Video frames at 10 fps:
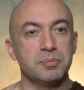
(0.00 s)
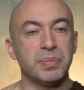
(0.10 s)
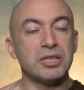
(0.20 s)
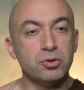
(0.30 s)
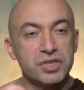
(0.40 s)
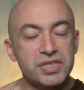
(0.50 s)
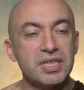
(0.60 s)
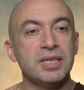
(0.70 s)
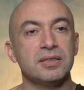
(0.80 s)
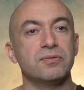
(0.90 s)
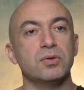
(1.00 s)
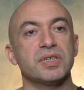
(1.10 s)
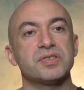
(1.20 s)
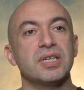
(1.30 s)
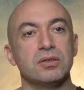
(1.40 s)
But you're seeing the full
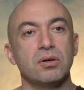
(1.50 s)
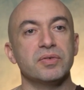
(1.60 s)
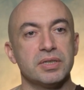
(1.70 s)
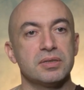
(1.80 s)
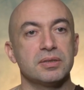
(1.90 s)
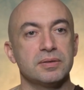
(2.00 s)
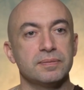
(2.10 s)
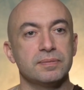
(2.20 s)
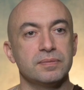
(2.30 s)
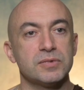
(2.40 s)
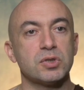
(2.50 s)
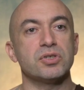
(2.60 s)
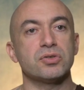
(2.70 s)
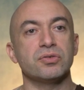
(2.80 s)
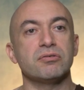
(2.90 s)
extent of it. So
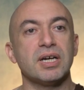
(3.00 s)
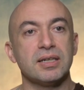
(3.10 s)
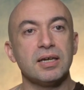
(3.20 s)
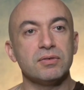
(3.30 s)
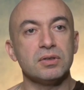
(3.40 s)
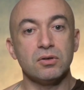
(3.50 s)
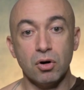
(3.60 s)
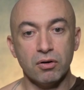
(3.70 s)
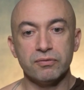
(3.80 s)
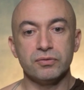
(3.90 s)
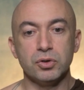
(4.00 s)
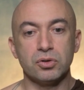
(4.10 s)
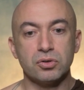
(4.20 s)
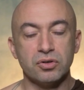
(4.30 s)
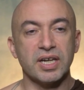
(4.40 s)
it's on the right level of
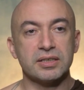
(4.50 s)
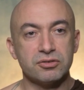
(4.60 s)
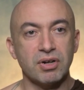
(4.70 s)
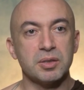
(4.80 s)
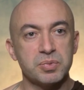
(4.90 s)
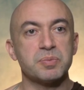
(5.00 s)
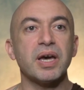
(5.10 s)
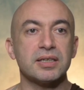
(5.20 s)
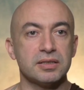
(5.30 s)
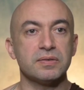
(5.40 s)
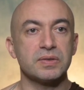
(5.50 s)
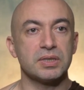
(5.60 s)
your correct, right perspective.